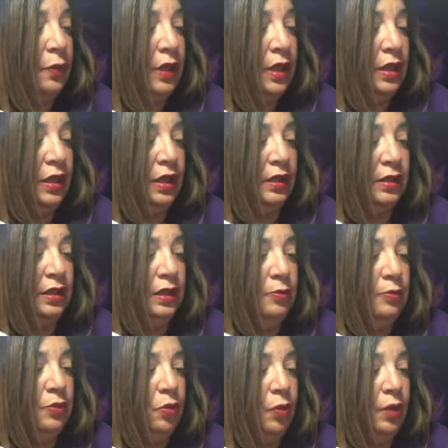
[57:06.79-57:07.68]
creating a
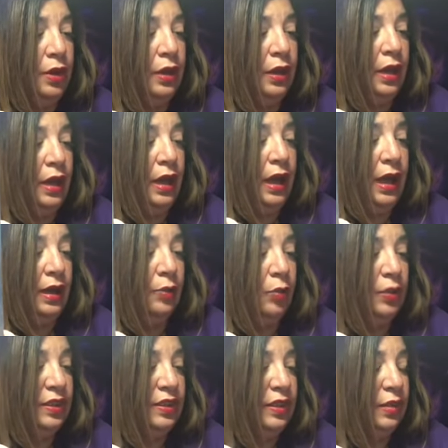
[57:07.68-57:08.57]
deep knowing
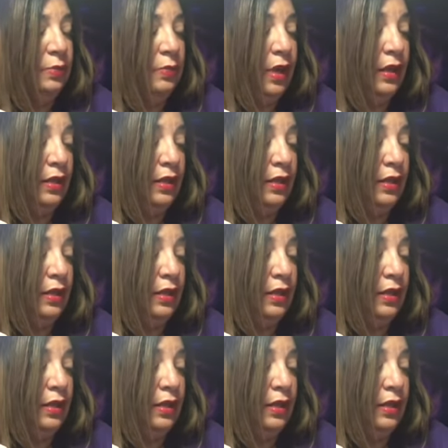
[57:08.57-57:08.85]
and wisdom.